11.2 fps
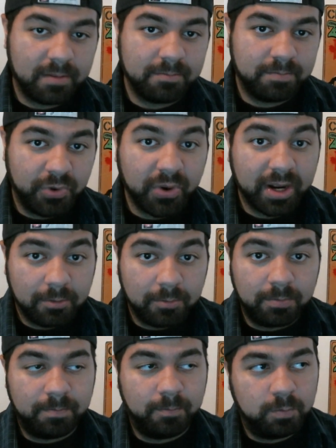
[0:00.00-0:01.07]
doing a
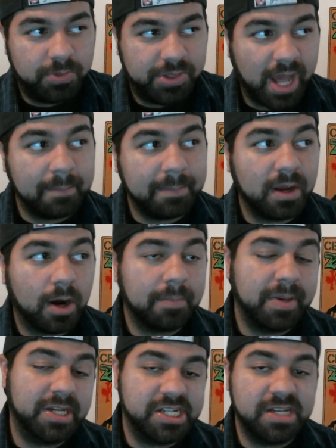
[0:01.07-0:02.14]
zombie
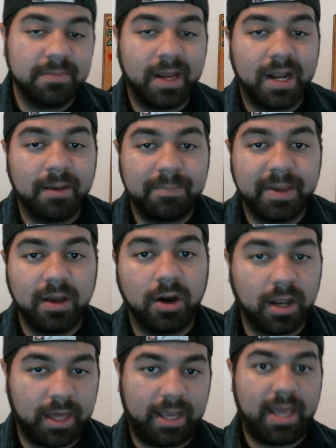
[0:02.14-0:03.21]
RPG may not be
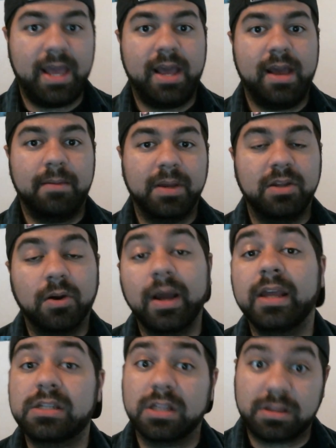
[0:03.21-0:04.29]
all like, but you know
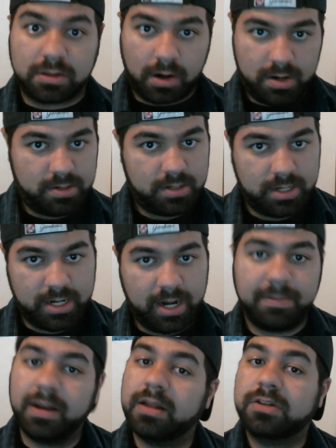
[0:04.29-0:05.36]
what? It's a start, and
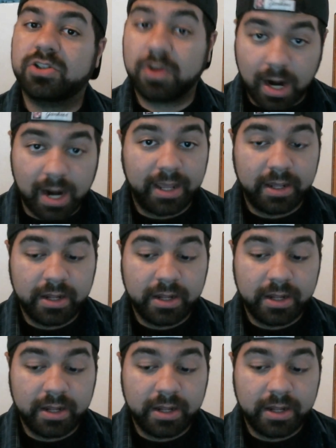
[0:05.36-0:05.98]
I'm going to try it.